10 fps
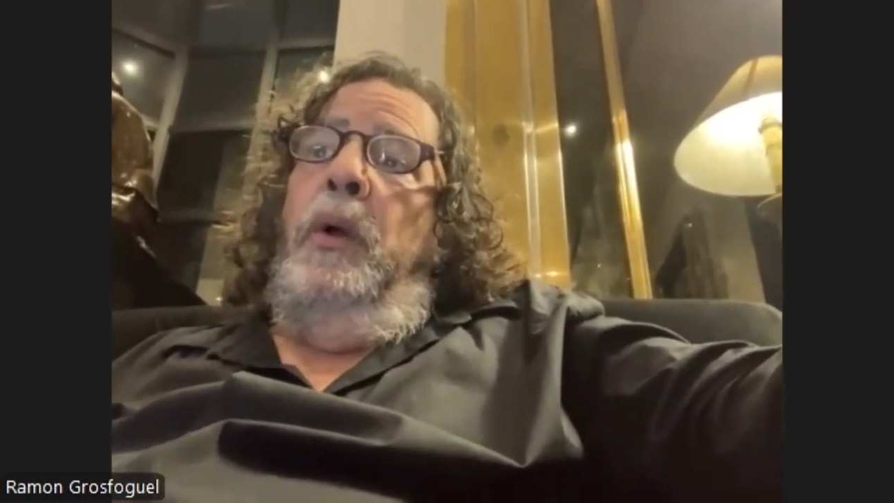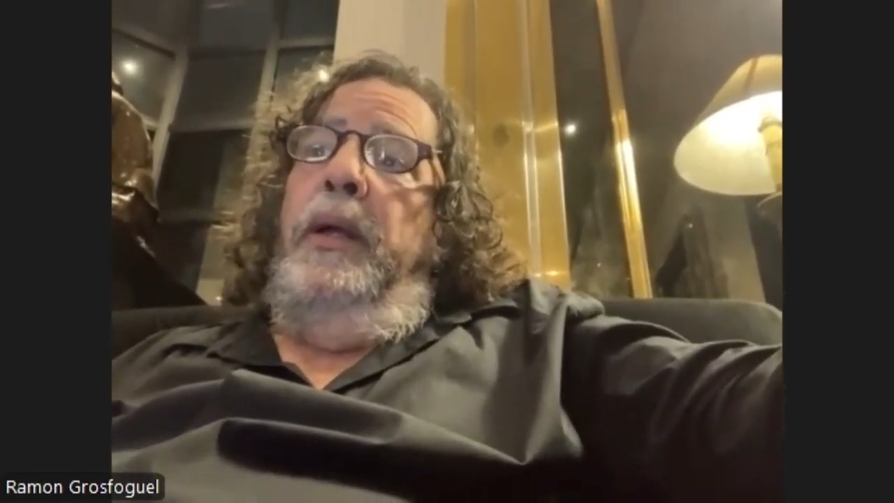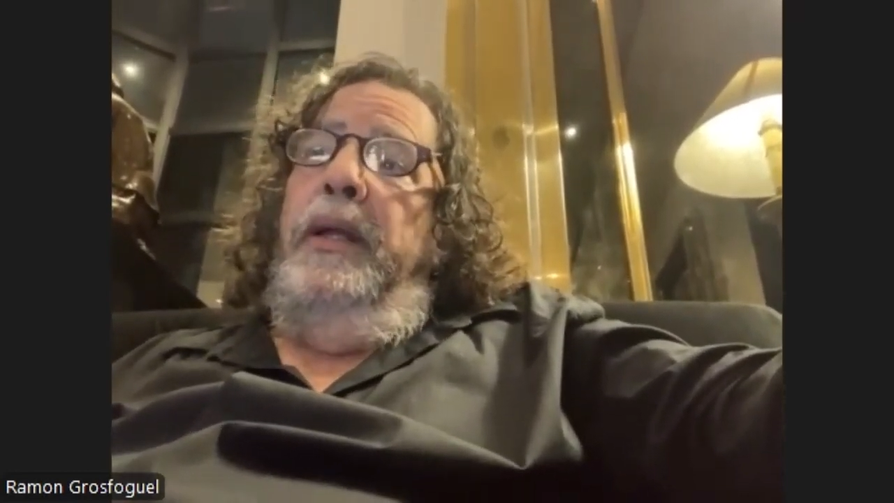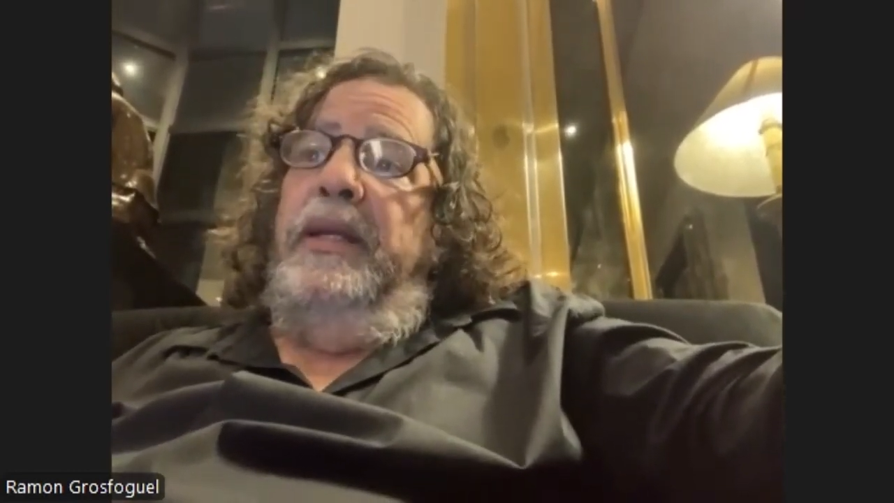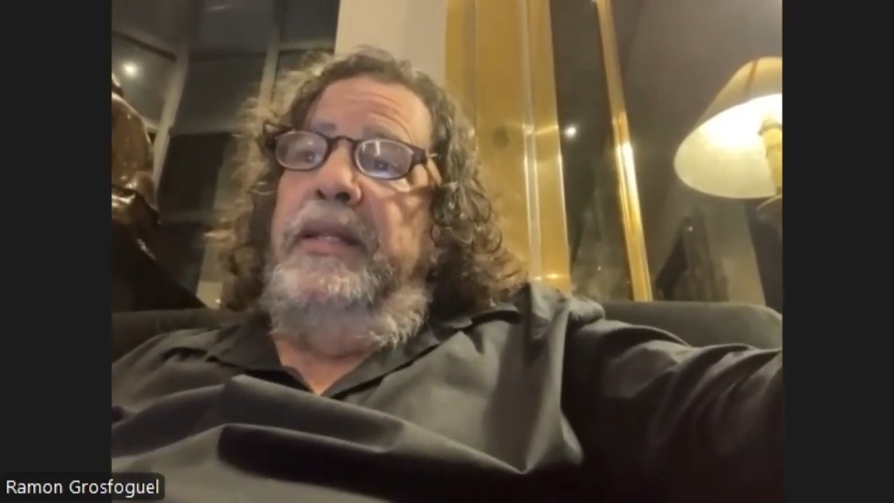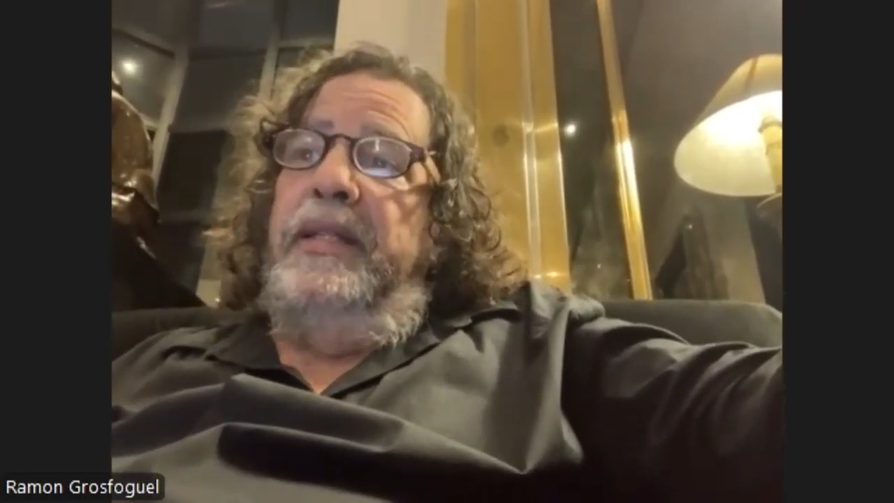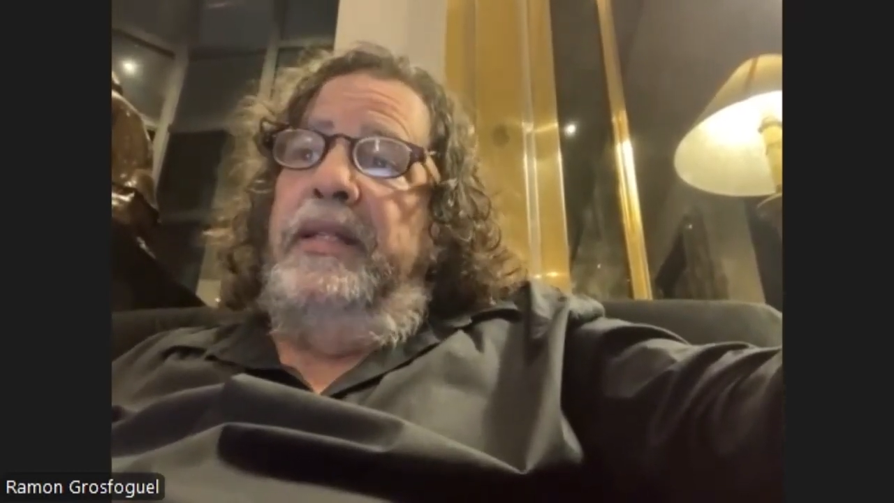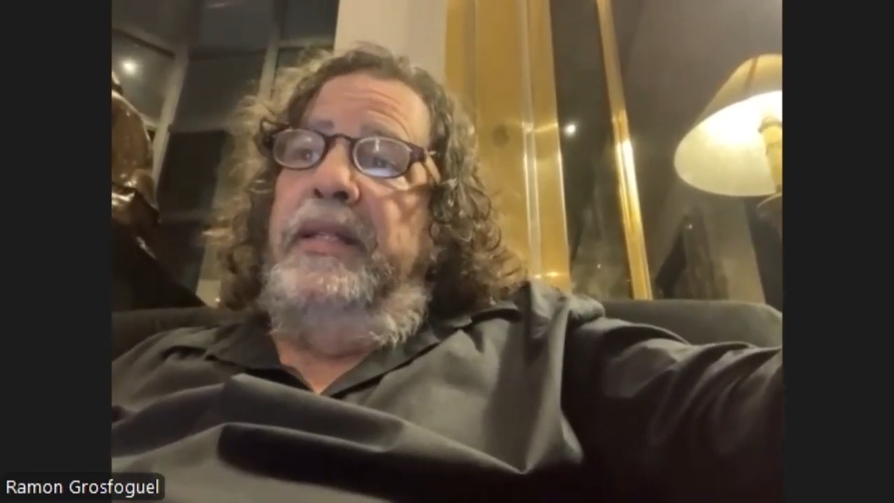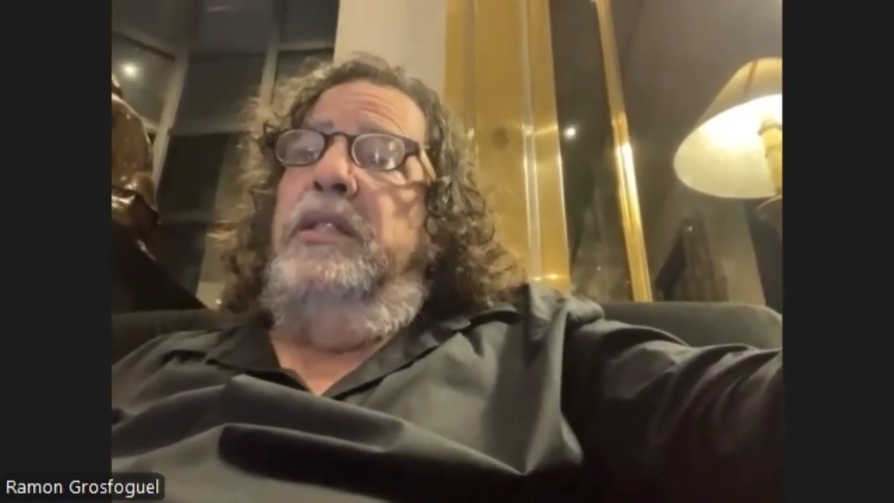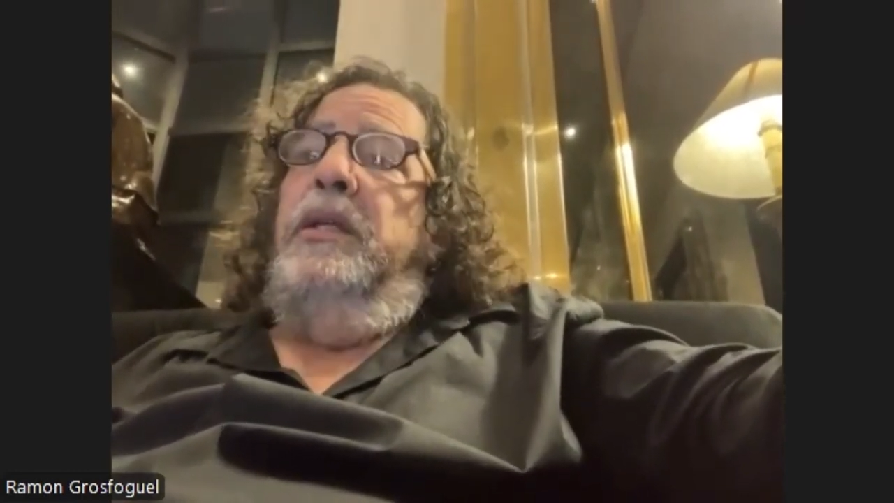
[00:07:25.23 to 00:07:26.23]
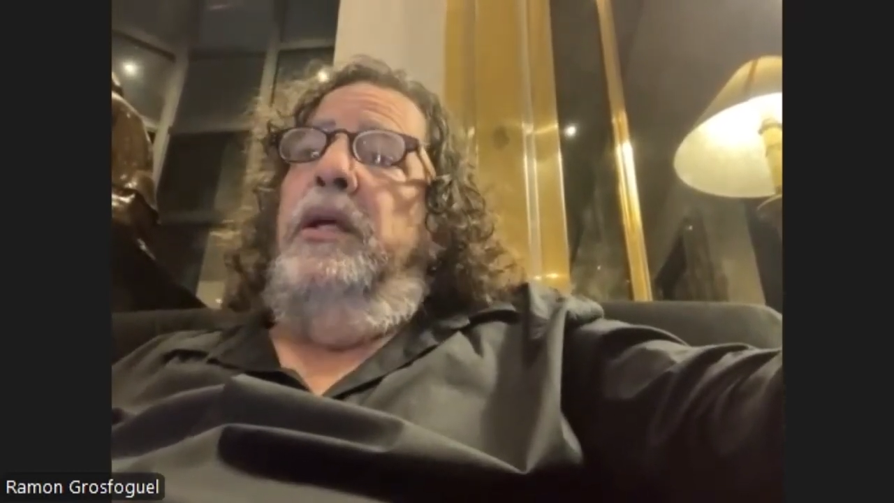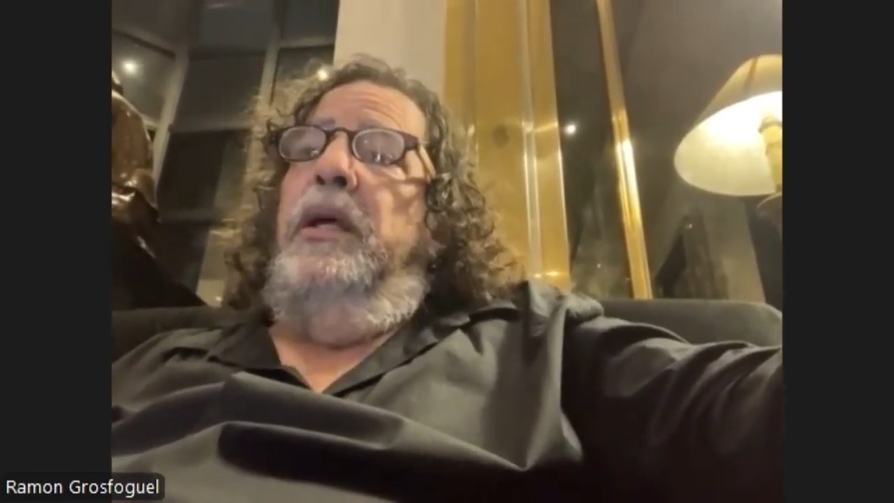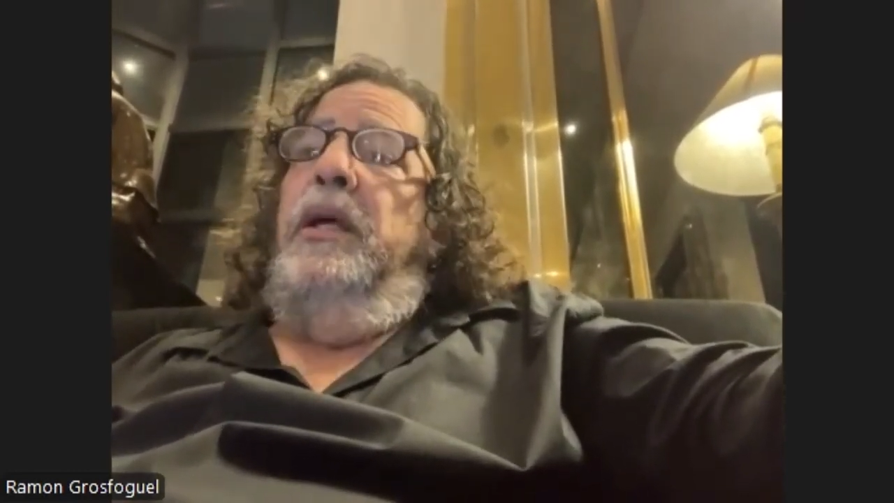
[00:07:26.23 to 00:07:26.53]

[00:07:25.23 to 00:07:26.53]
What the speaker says: in a sense,